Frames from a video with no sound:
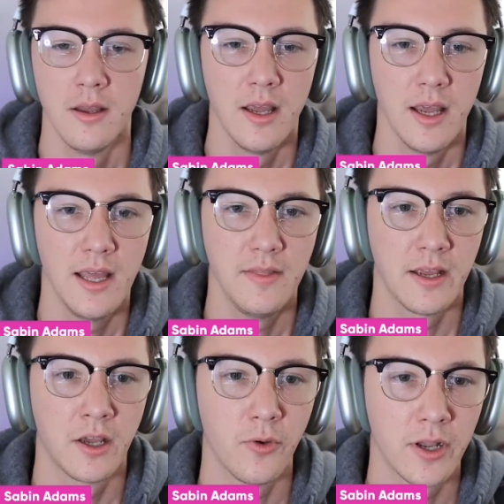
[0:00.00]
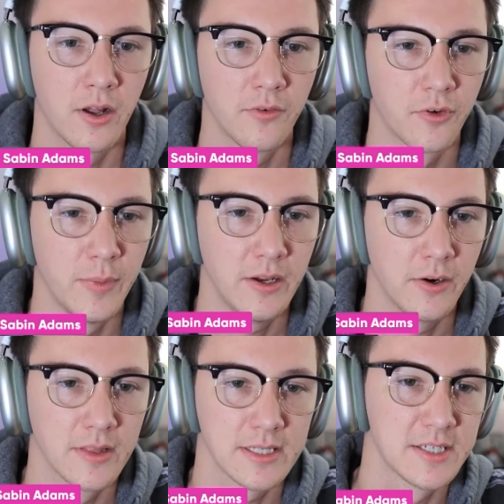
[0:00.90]
And then going on from here,
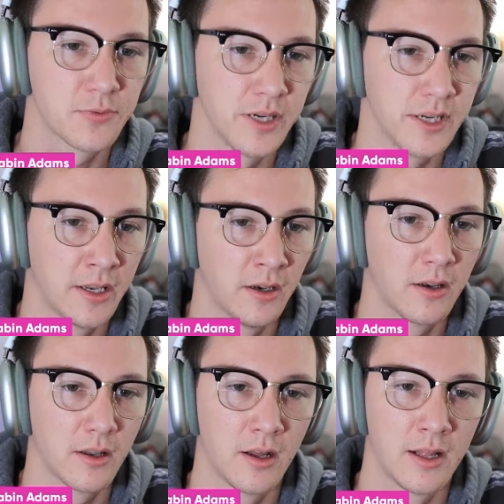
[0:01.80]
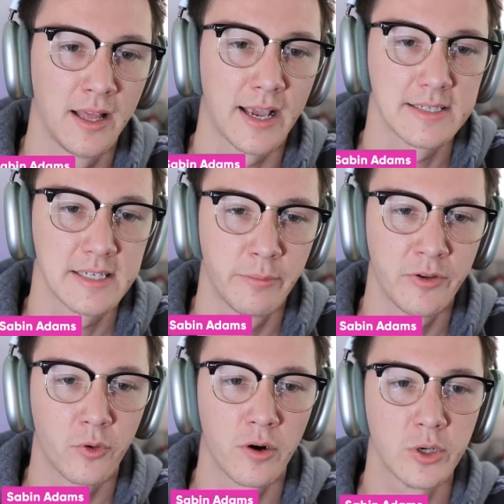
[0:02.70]
this is written in, like I said
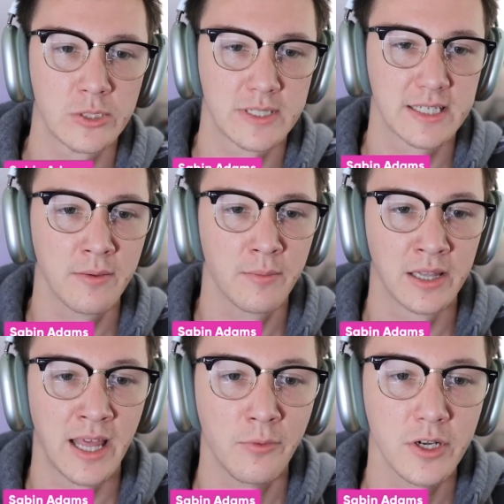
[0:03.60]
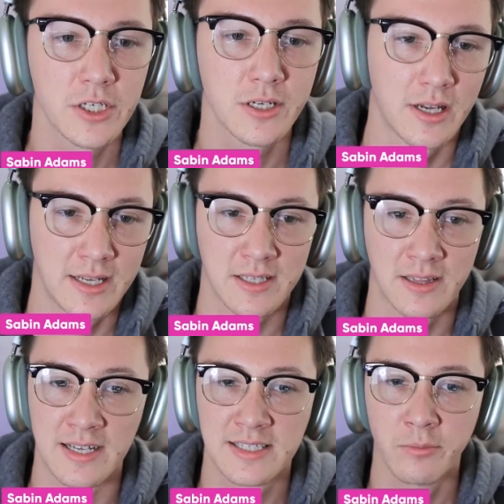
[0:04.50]
before, Prisma Schema language. It's a lot
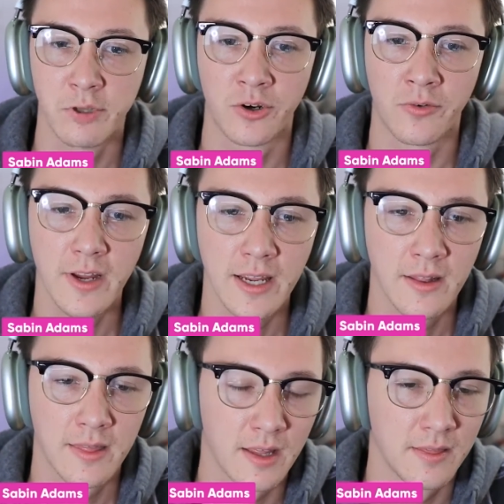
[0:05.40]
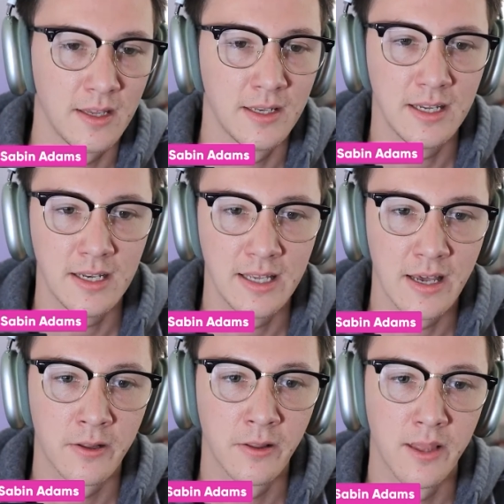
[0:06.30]
simpler to read than the
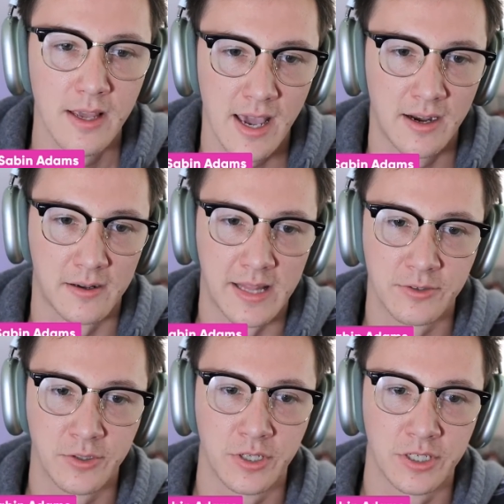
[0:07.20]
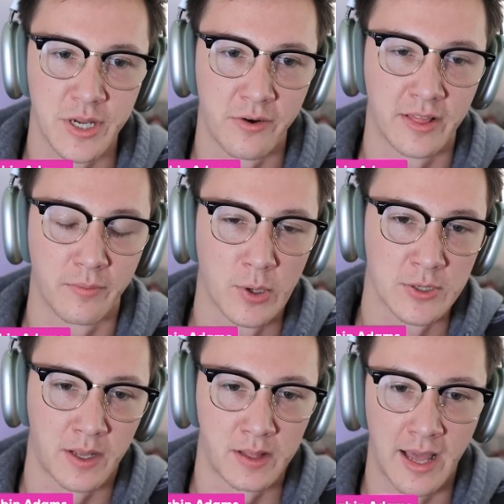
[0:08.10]
DDL, and it allows you to generate the Prisma
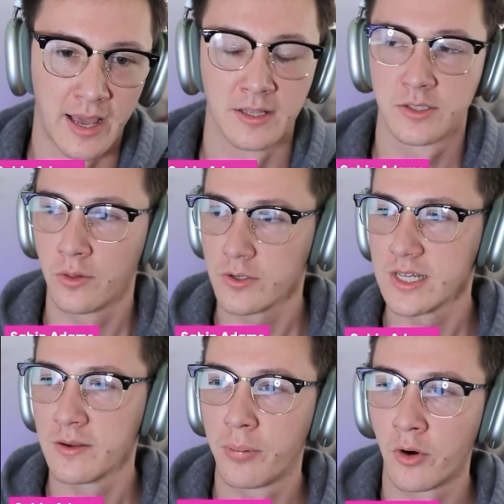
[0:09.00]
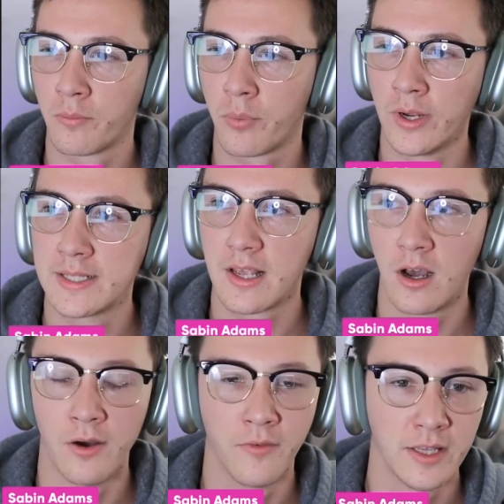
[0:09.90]
client. So those are the important points
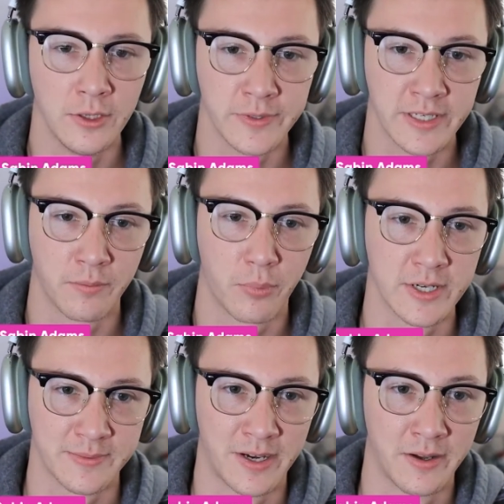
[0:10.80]
of using Prisma.